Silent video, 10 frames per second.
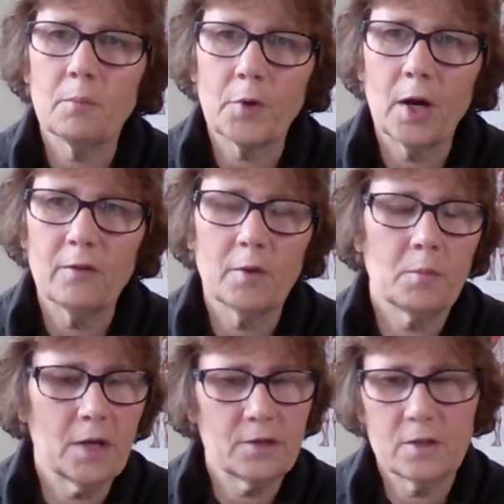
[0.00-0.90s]
private
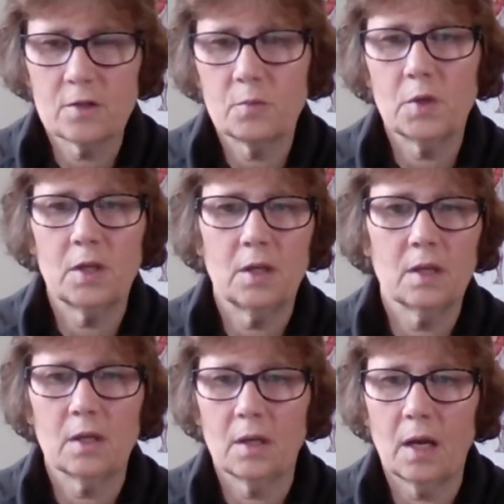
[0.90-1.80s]
message me
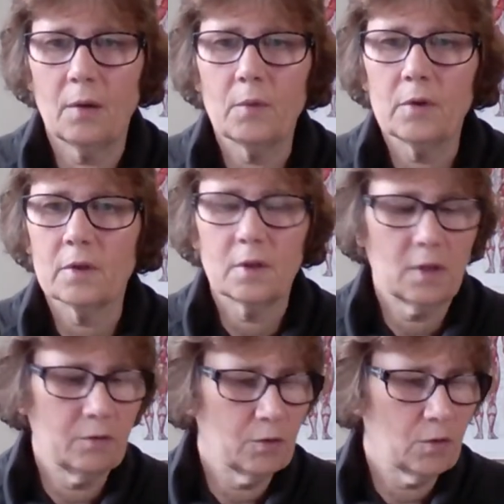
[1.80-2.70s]
and I will
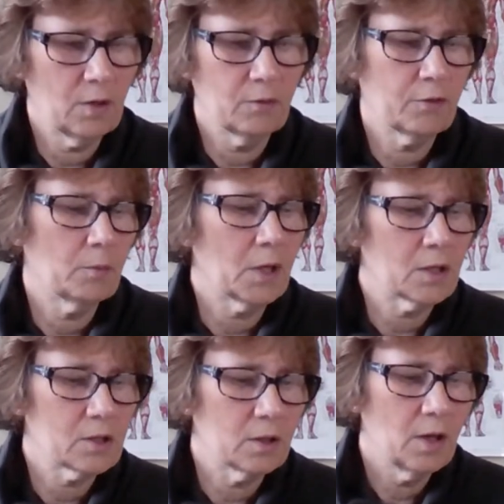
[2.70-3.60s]
give you the
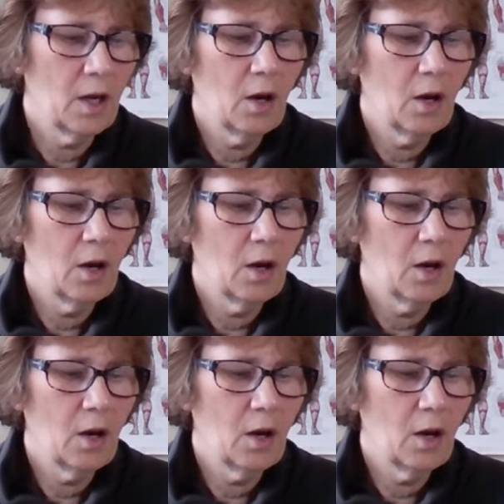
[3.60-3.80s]
information.